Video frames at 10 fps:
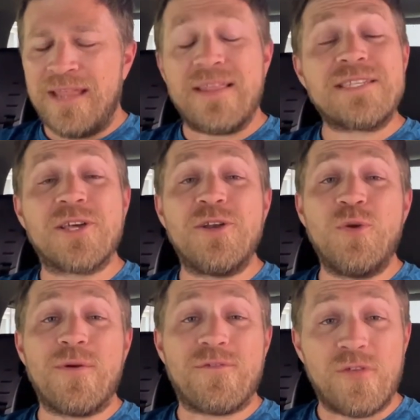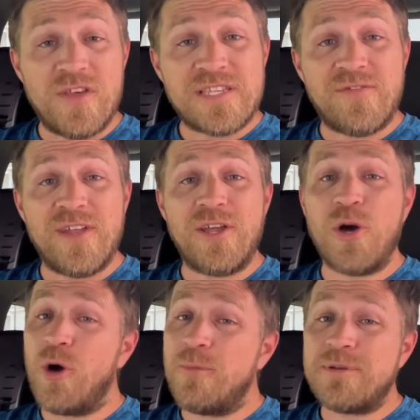That's going to do it for this
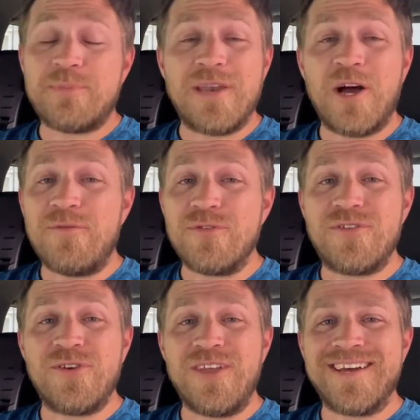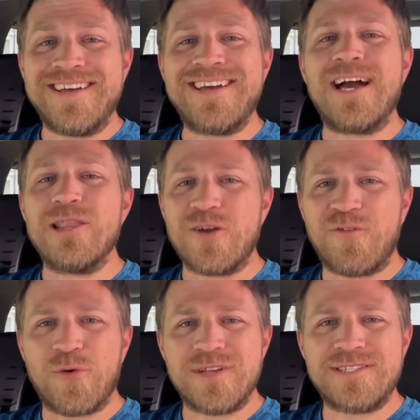video. I hope it's been helpful to you. I look
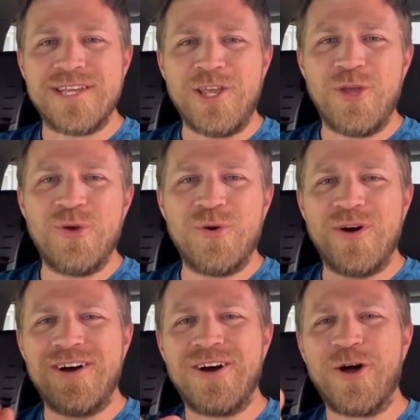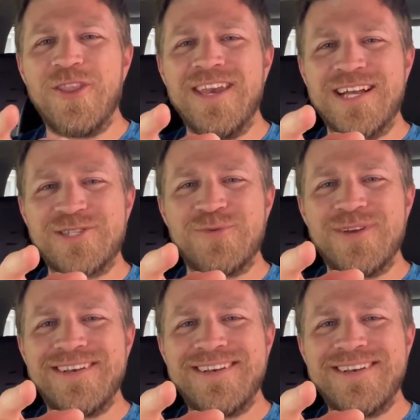forward to seeing you on the next one.